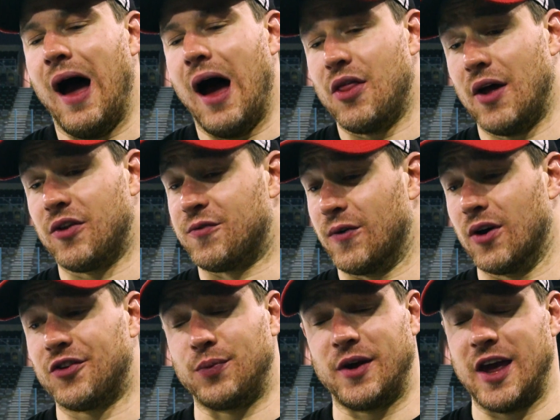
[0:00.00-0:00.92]
I thought the
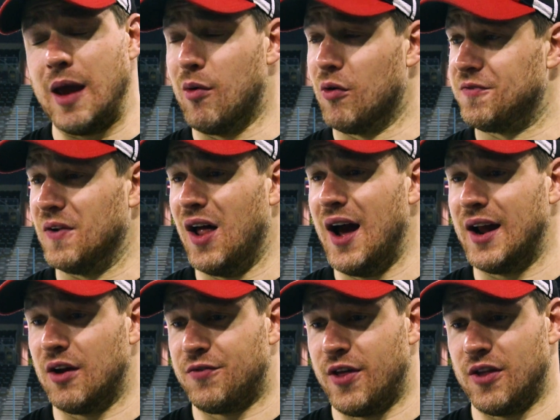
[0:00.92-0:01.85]
first we came out
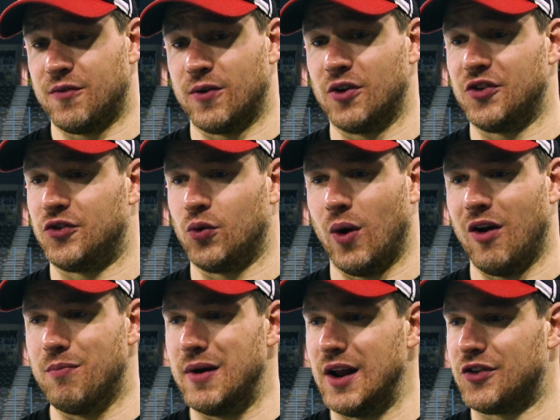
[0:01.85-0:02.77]
flying. I thought the first
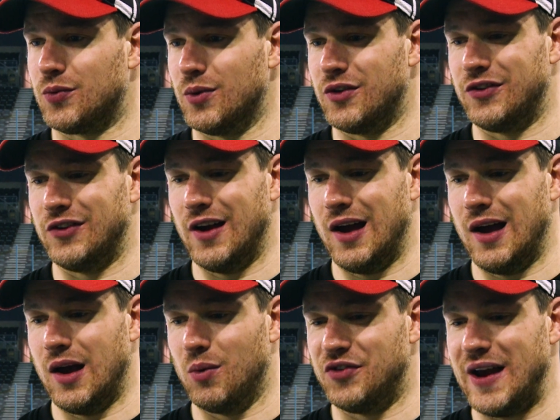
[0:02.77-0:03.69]
12 minutes was
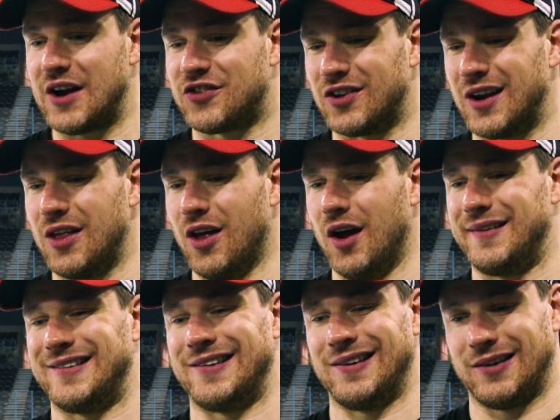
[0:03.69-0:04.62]
uh, was excellent. I
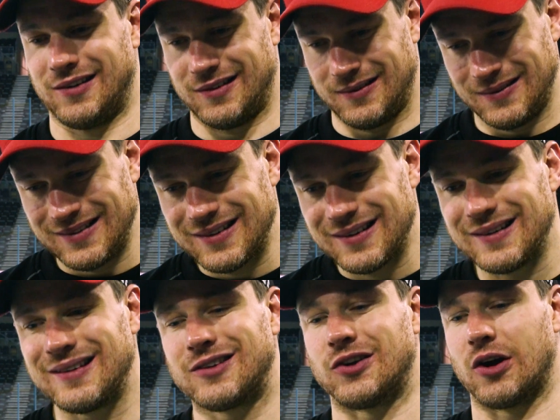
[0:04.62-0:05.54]
thought
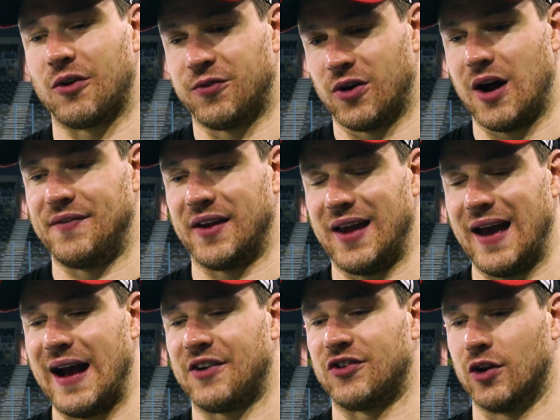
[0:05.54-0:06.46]
took our foot off the
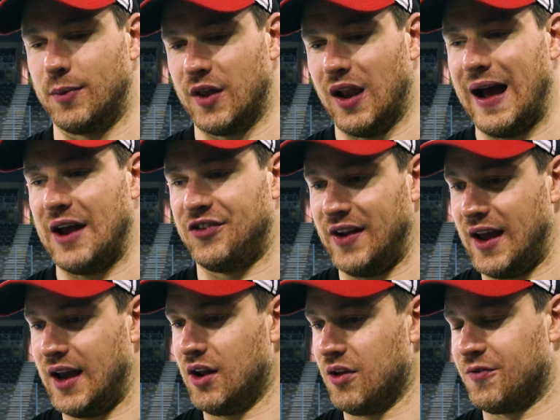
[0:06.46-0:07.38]
gas a little bit the last
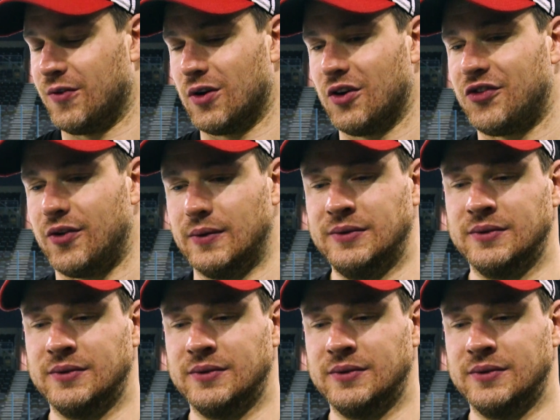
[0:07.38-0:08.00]
eight of the first.